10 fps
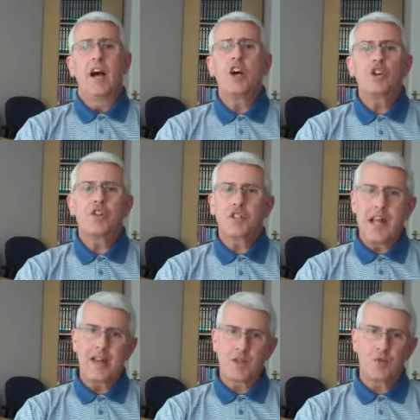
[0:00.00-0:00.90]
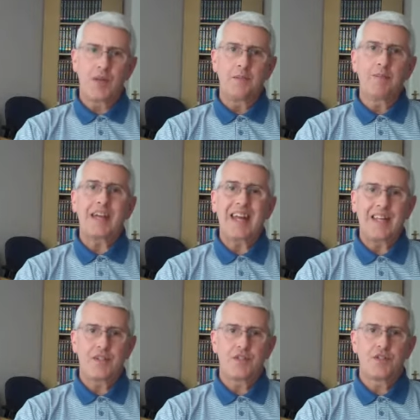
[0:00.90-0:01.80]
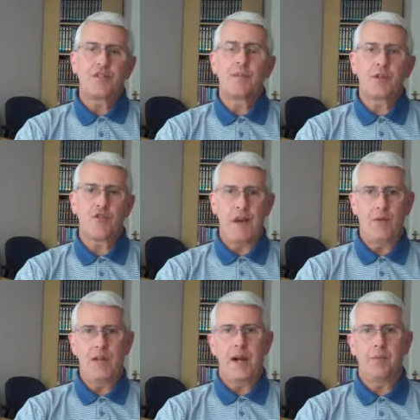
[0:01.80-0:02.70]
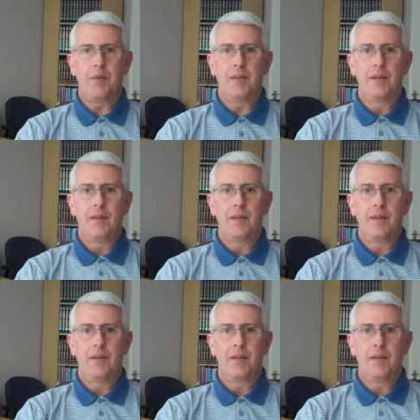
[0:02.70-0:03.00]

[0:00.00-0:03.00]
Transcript: A good downswing begins from the ground up.